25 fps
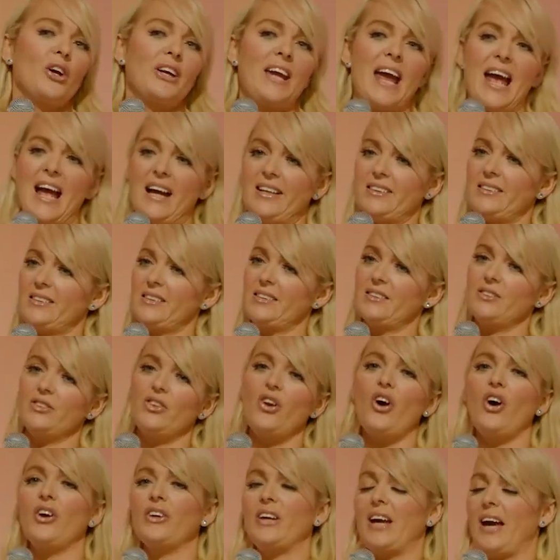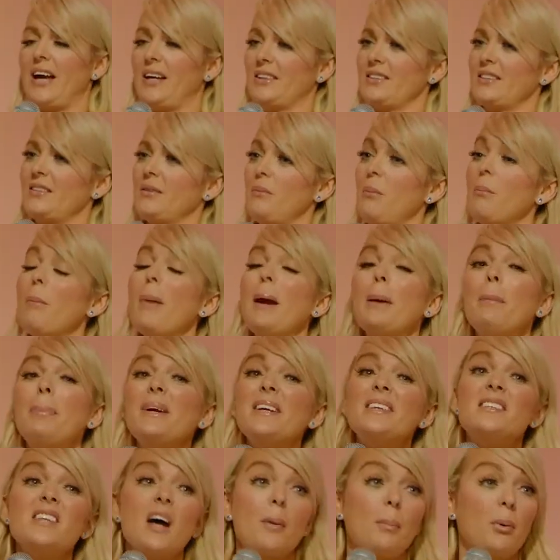yet.
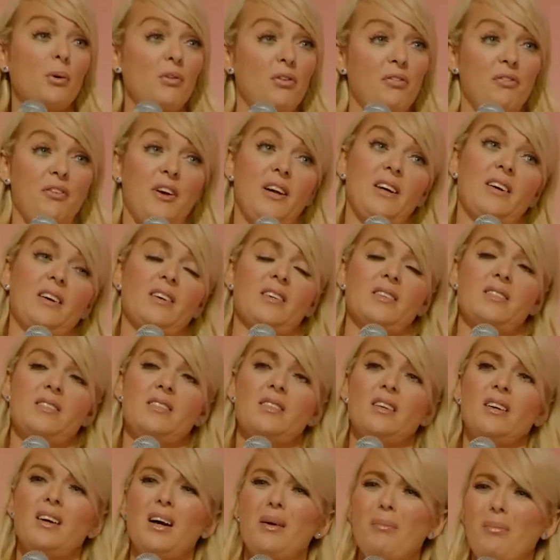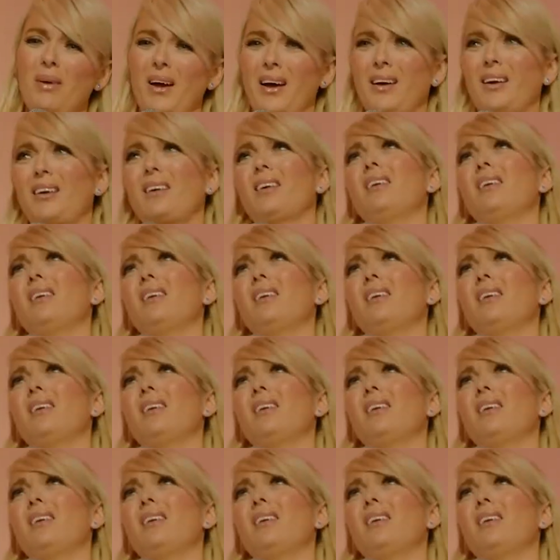Maybe double figures. I'm like,